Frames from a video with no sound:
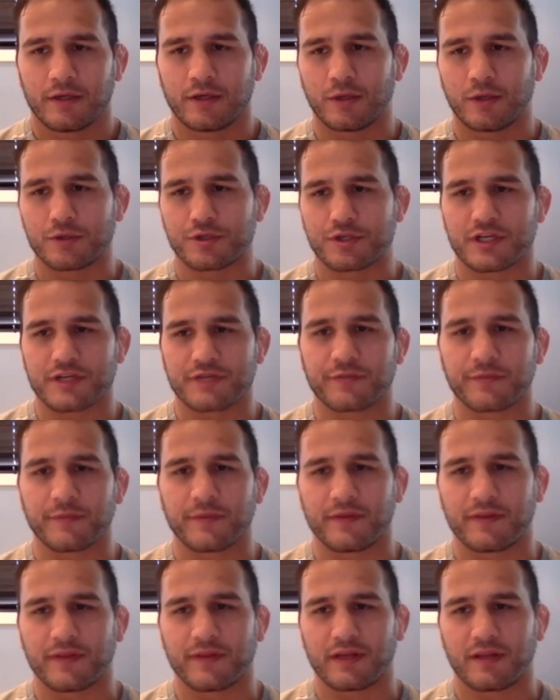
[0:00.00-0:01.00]
just from
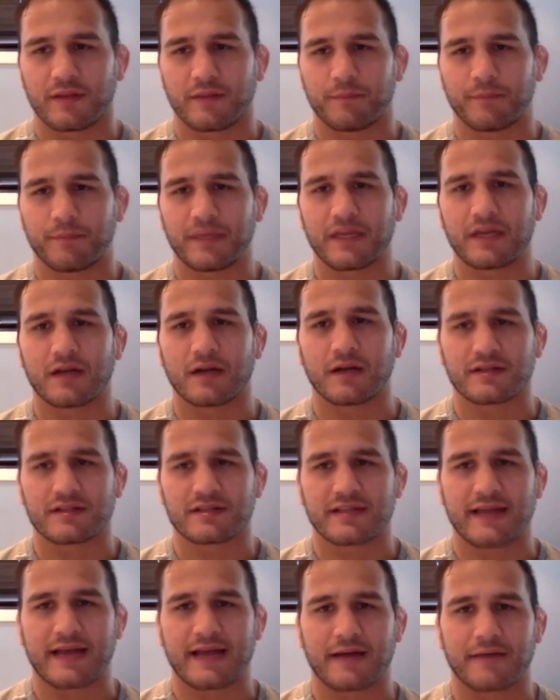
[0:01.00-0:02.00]
the being on
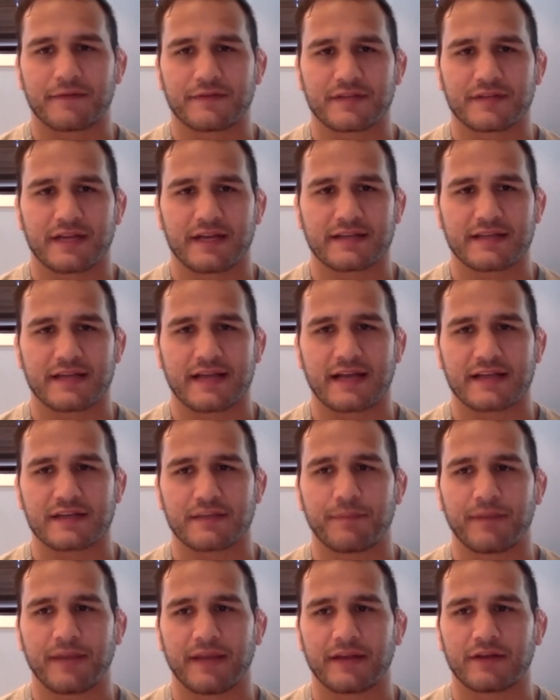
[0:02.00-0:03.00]
staff as
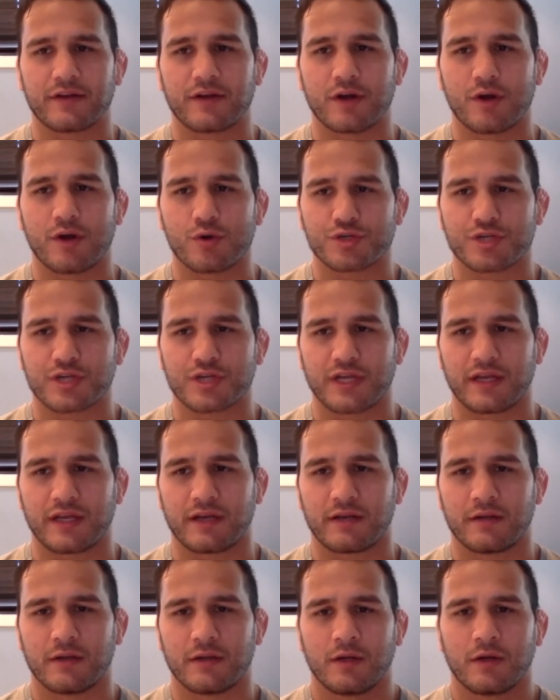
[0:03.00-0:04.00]
a Penn coach
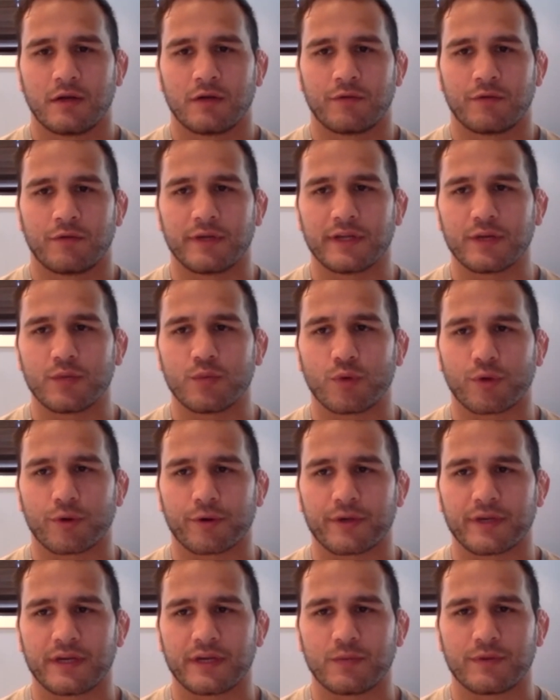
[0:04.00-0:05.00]
and really
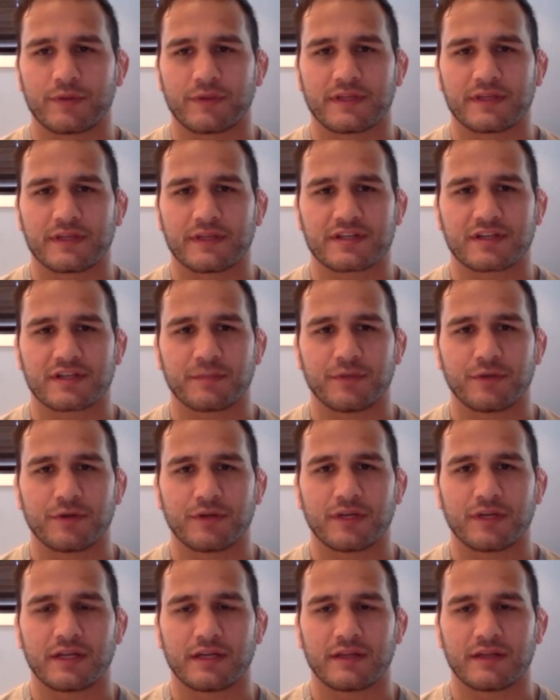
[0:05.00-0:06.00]
working with this
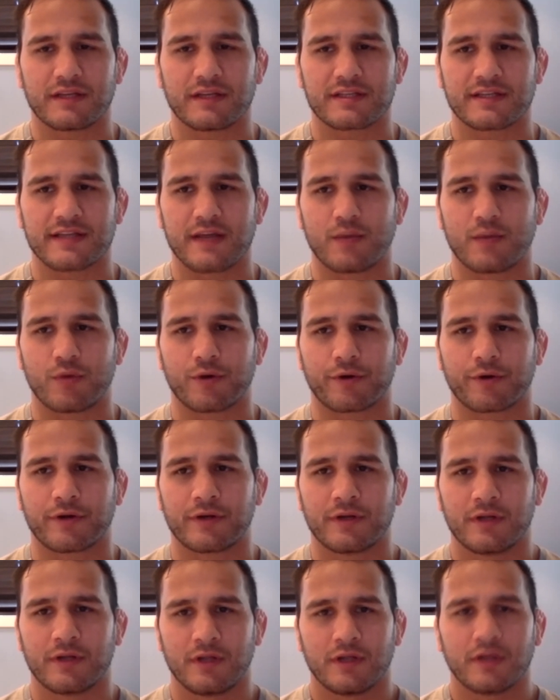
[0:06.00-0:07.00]
community and this network,
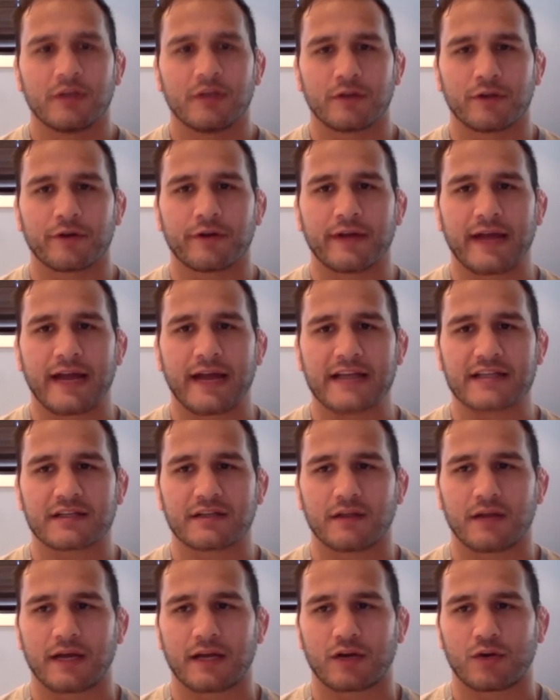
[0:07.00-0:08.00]
you learn to ask a
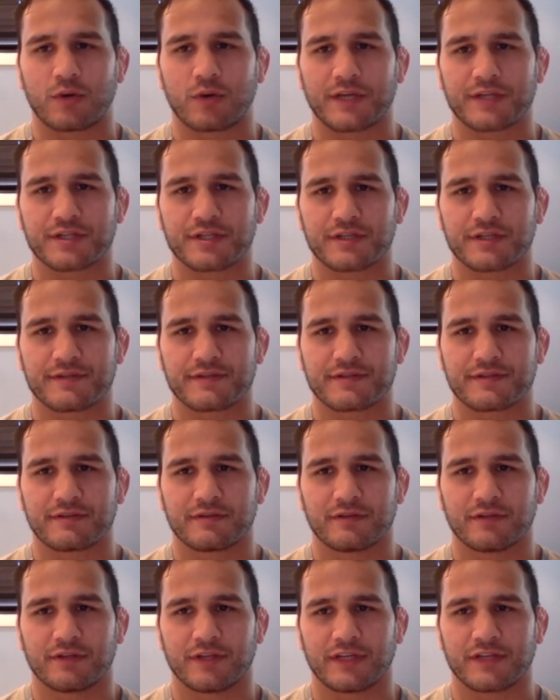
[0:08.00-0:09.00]
lot of questions.
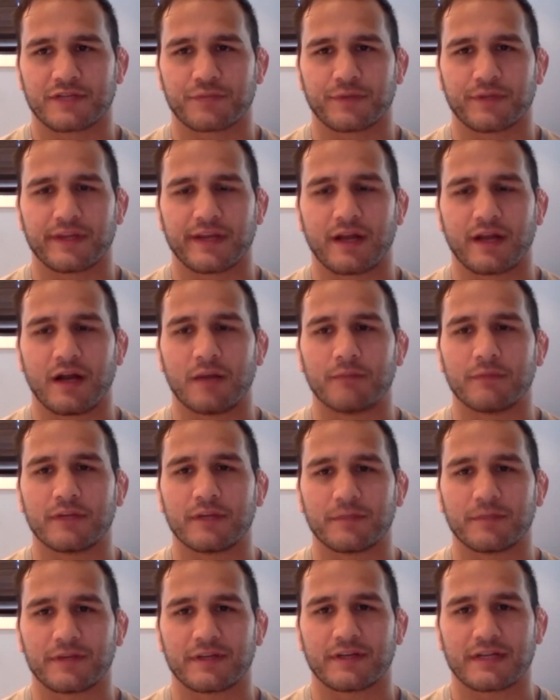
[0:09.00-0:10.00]
It's really
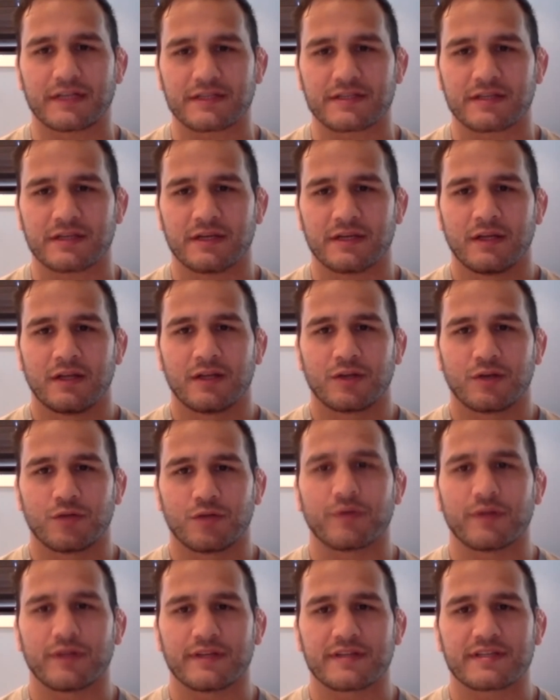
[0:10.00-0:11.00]
humbling because you
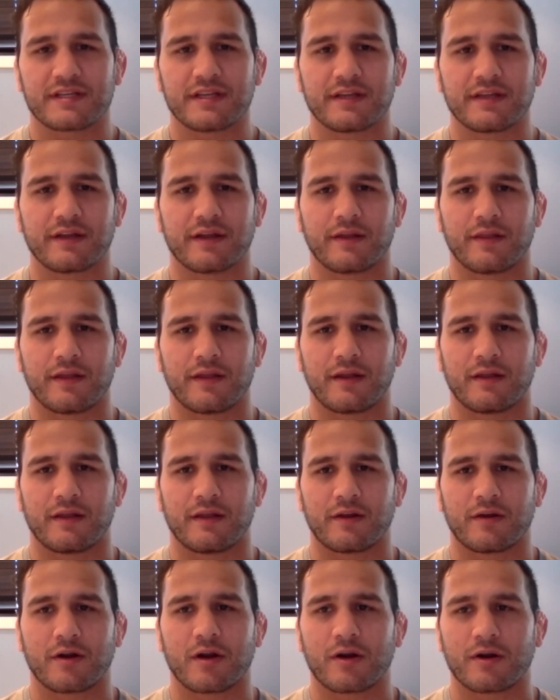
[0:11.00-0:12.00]
really see that
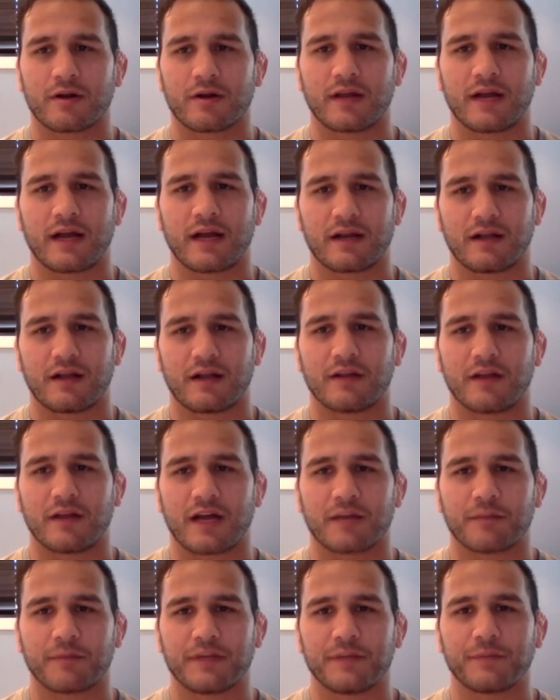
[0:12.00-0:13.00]
there are a lot
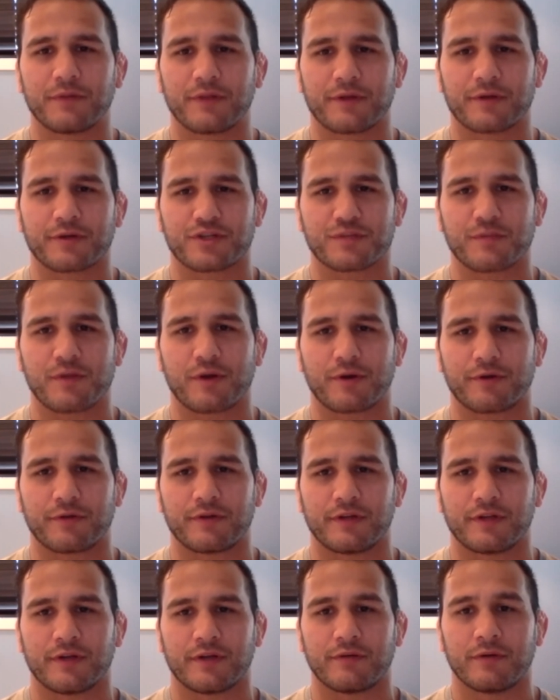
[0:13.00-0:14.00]
of people that are smarter
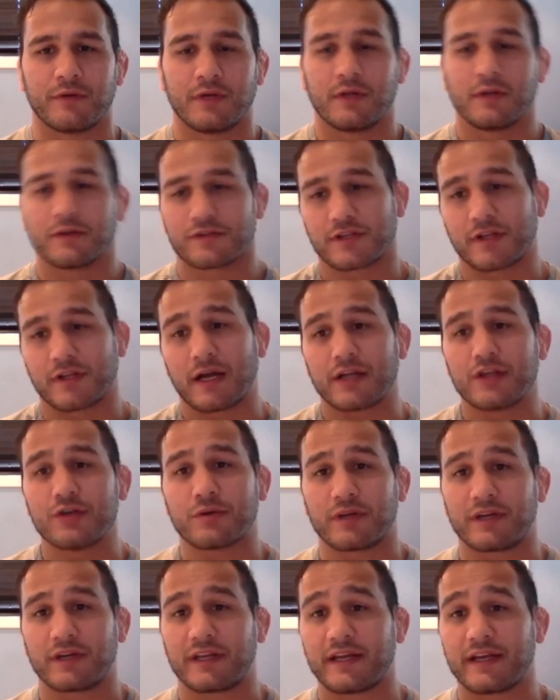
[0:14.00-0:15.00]
than you. There's a lot you
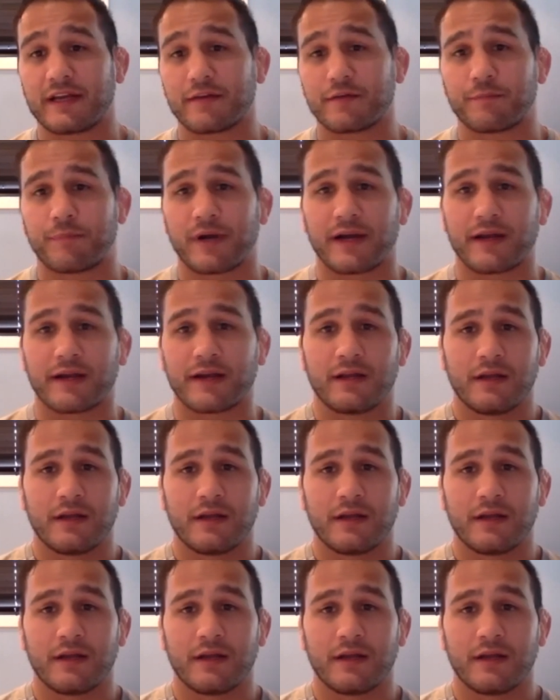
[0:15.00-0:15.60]
can give, but